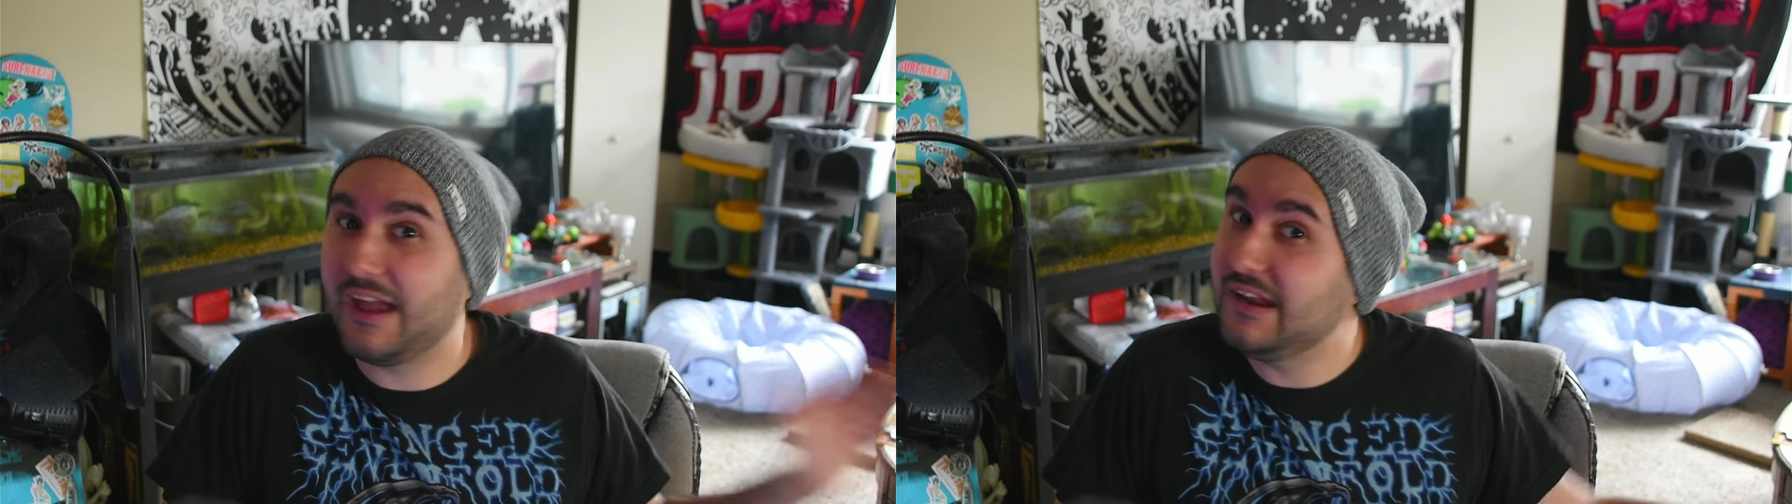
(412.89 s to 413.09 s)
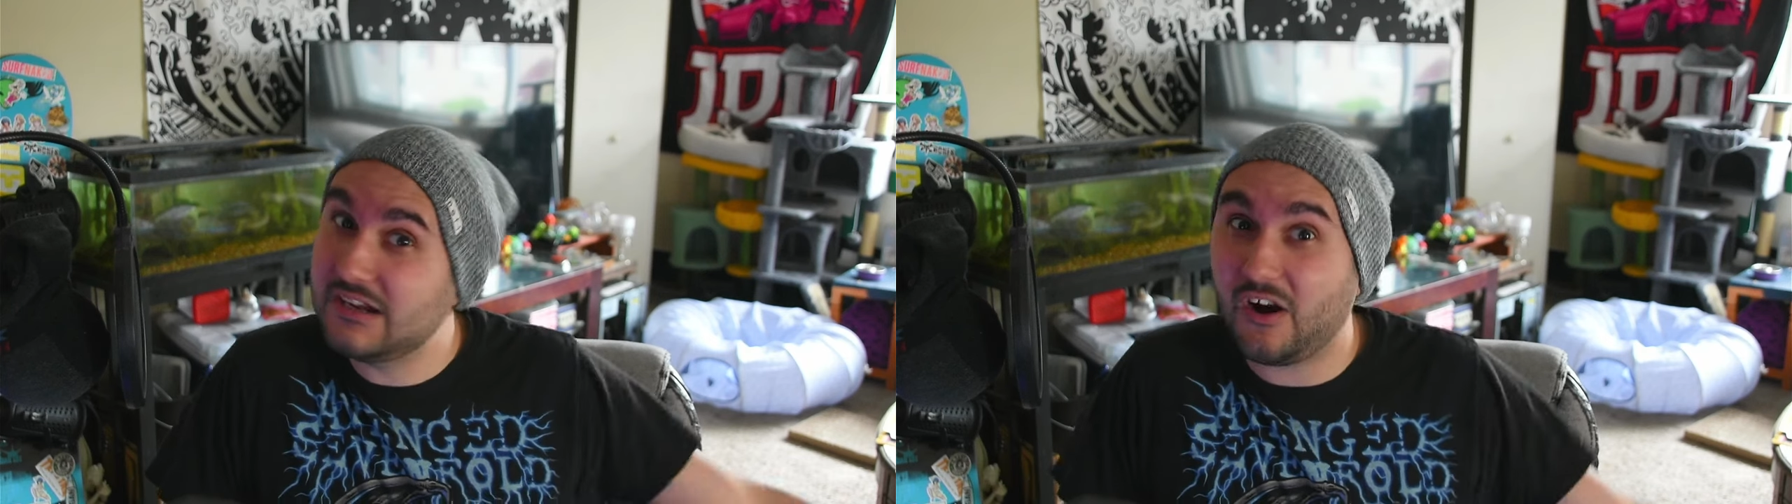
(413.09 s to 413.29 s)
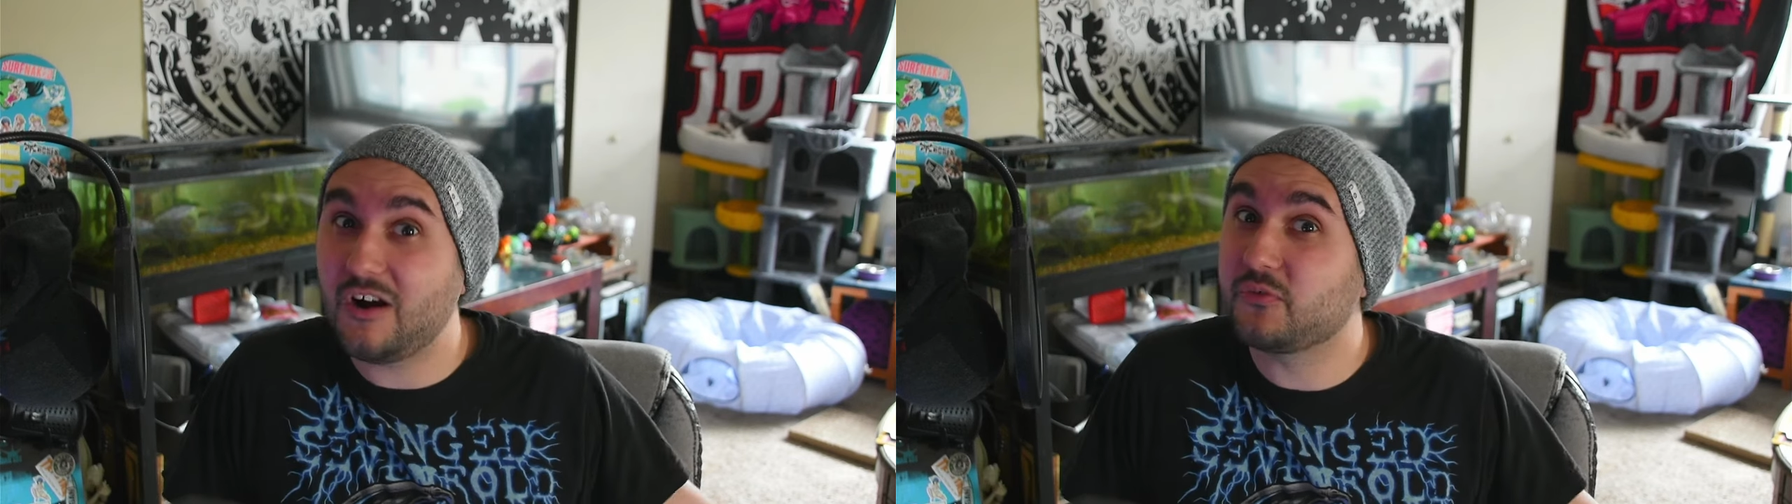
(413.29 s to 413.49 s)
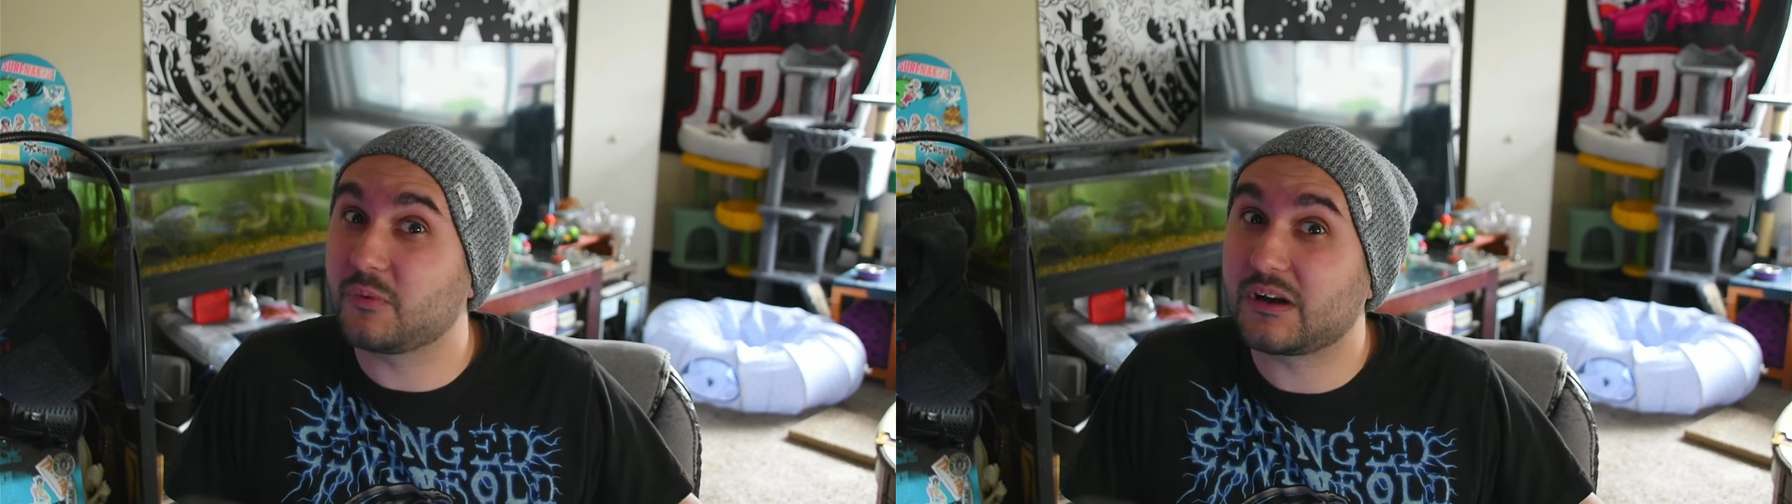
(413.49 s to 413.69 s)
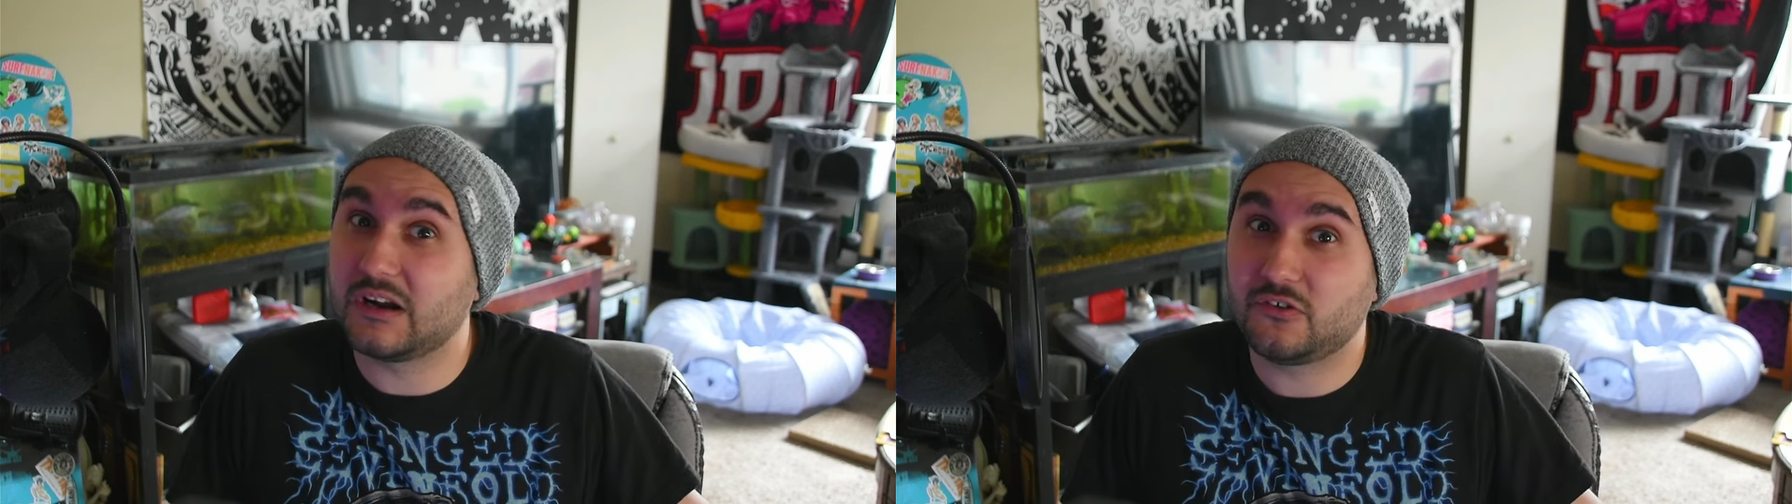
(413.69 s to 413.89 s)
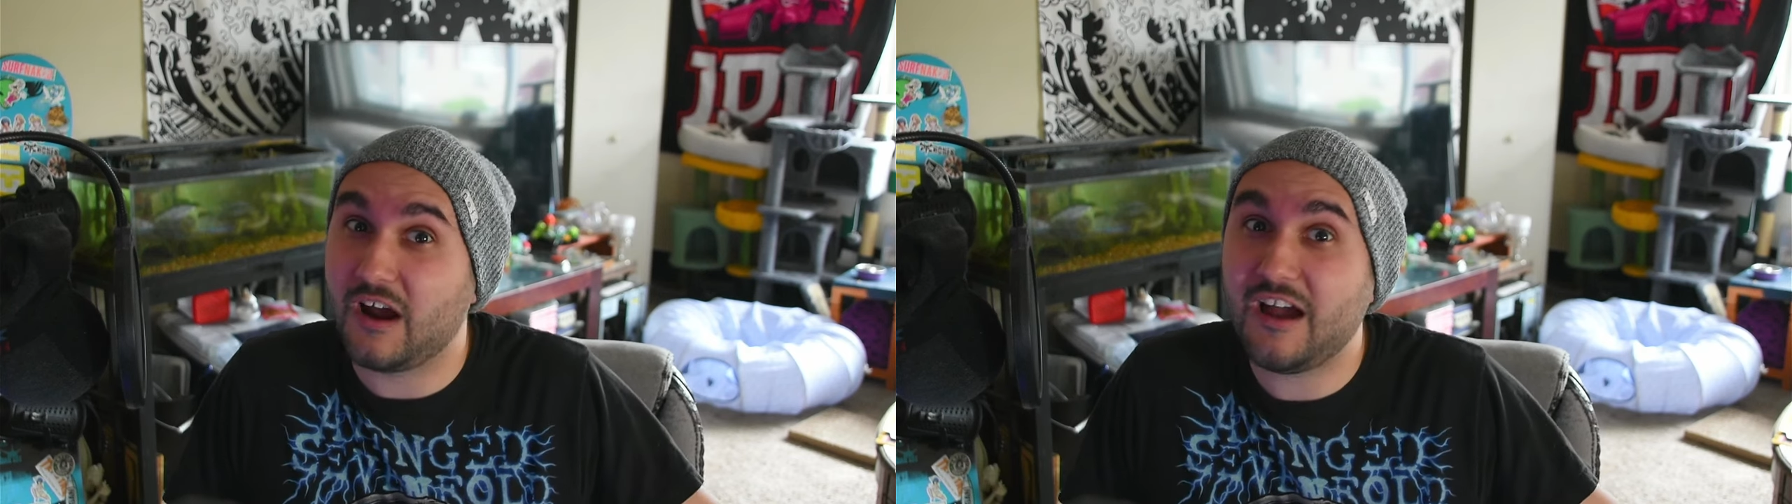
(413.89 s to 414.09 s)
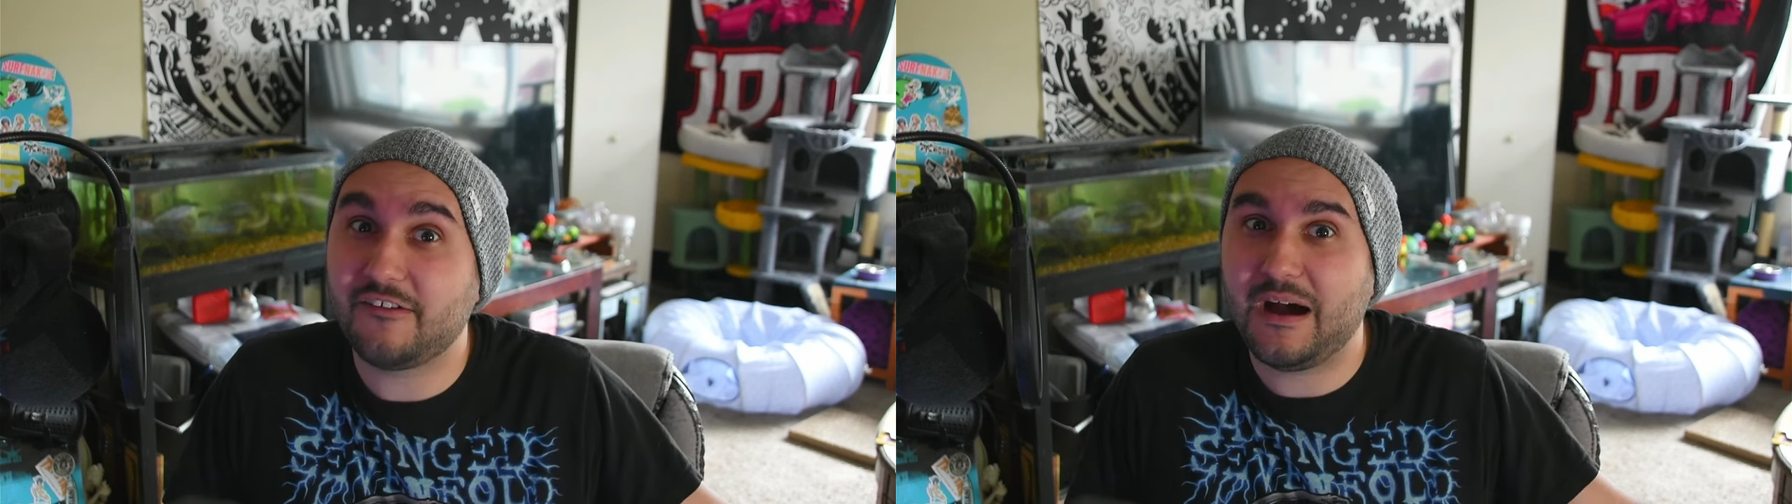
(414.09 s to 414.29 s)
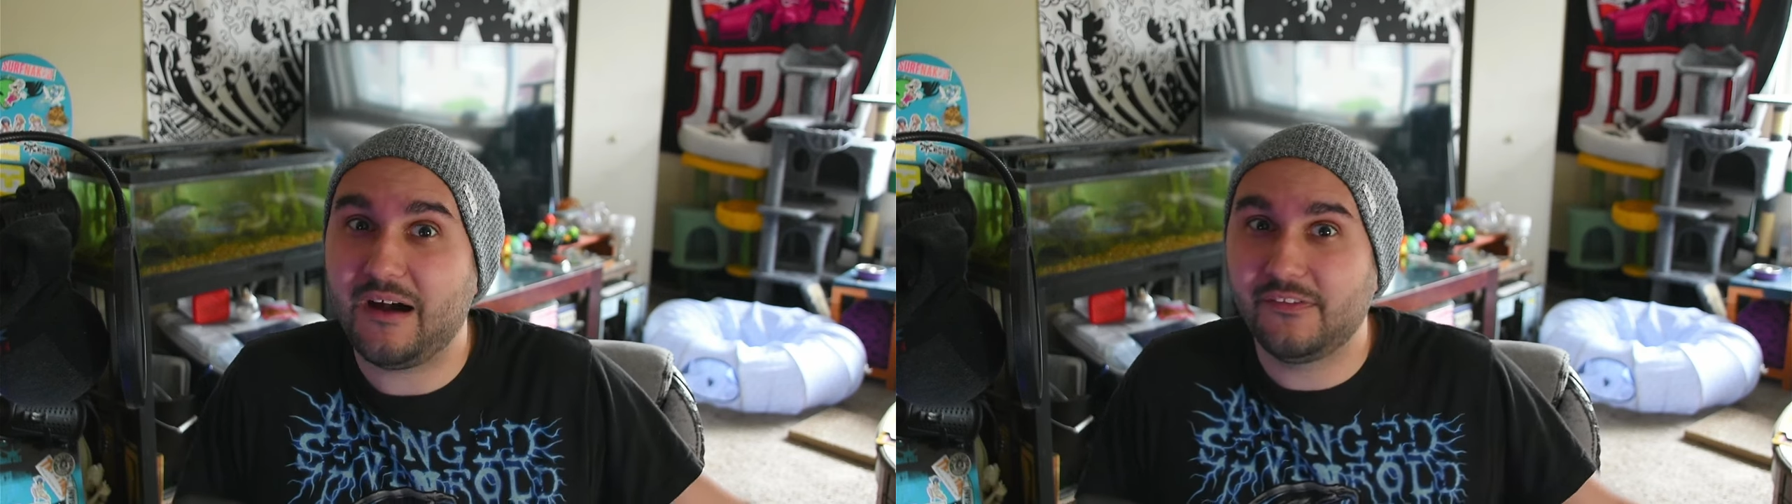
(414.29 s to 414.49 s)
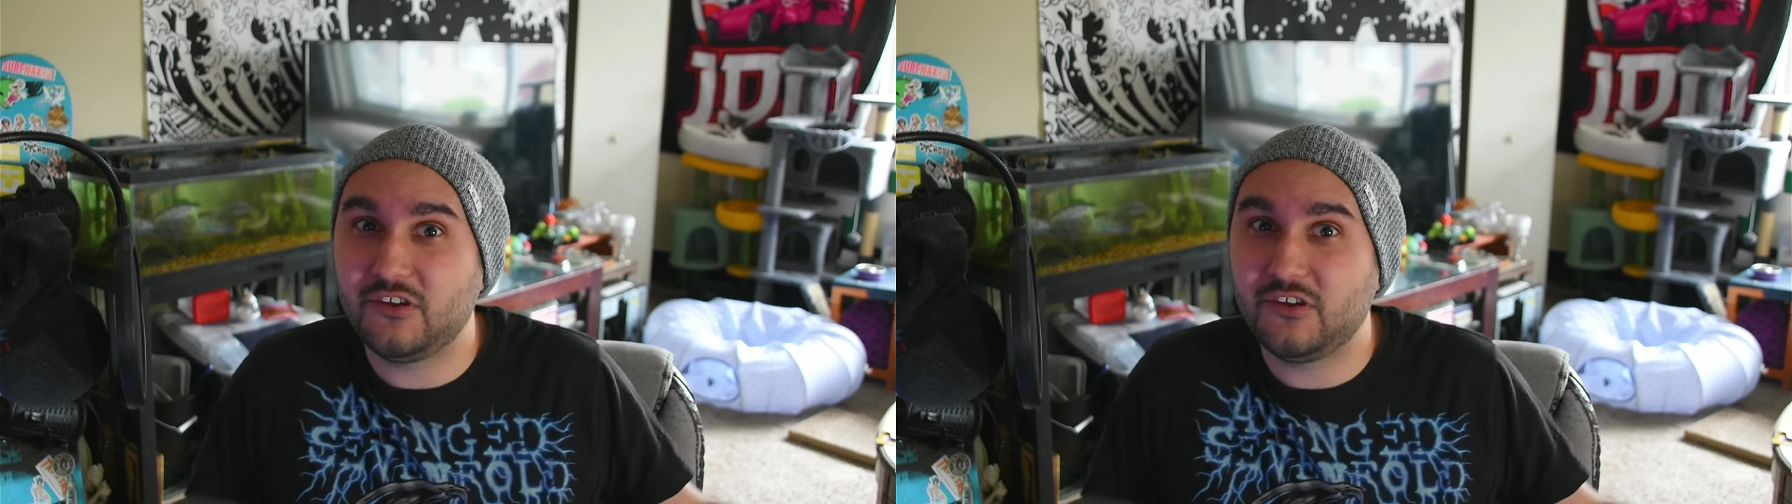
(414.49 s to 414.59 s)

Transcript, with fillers: any cars were going to drive down